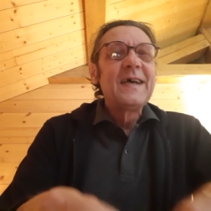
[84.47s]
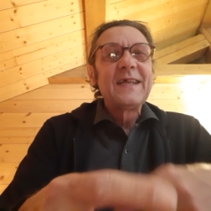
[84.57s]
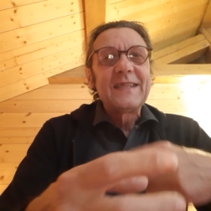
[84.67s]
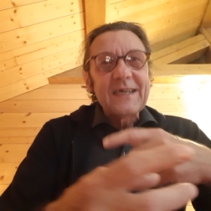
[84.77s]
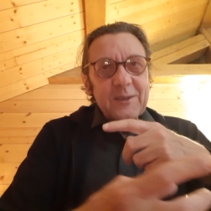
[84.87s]

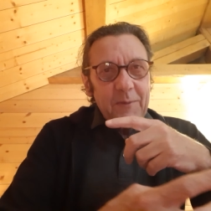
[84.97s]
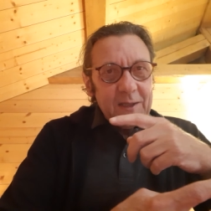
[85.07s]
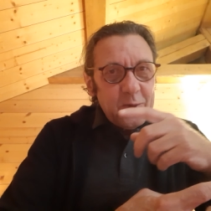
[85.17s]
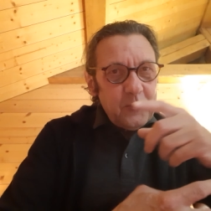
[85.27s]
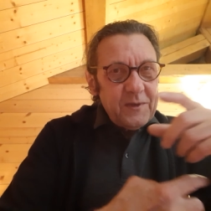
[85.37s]
it takes
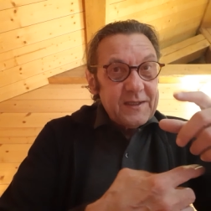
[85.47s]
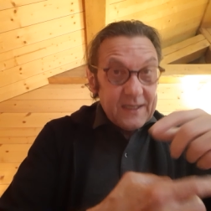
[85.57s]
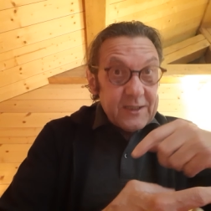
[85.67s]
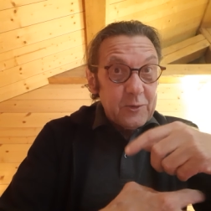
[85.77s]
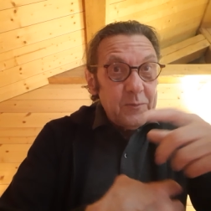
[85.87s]
about two it
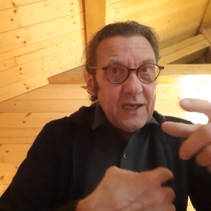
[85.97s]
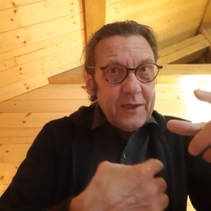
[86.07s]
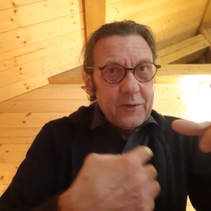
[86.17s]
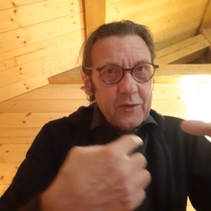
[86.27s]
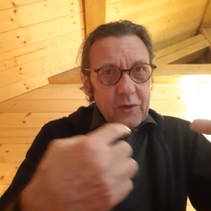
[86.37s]
takes two
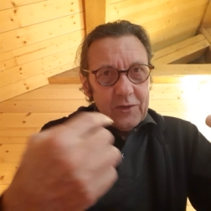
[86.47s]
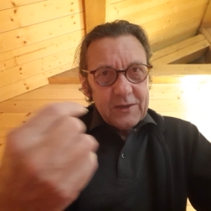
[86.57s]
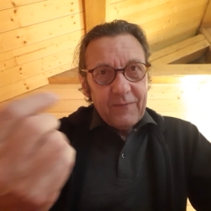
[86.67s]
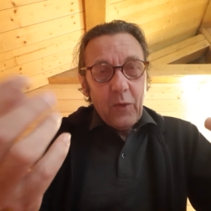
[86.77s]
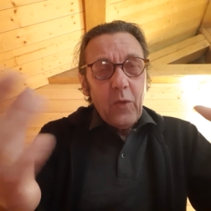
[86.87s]
billion years
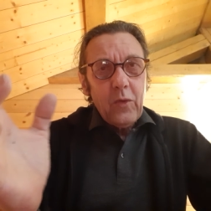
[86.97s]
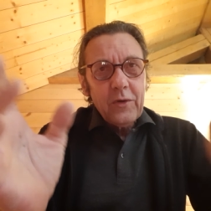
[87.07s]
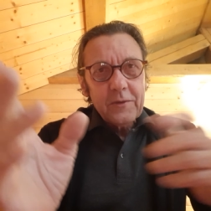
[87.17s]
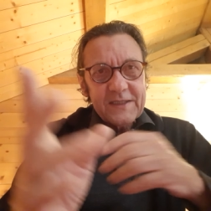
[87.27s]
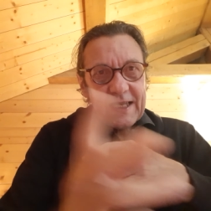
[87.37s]
for all
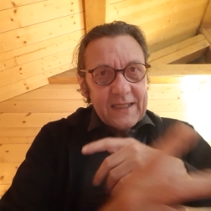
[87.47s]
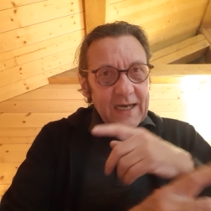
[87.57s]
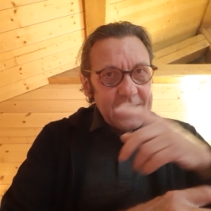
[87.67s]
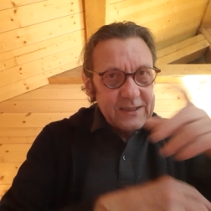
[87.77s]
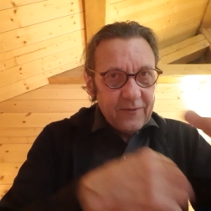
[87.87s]
the
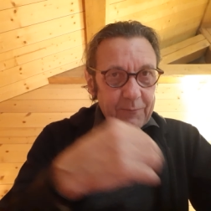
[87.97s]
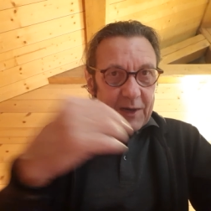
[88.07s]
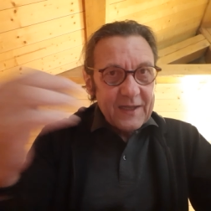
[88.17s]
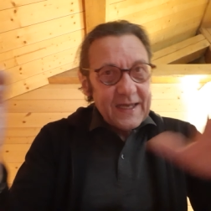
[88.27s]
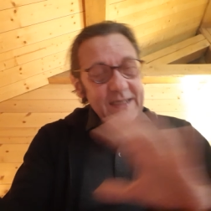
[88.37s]
satellites of
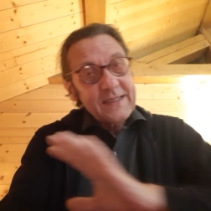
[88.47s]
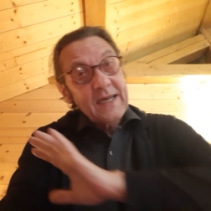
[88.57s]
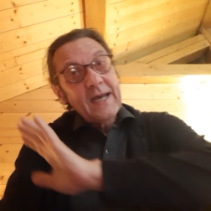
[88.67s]
paradise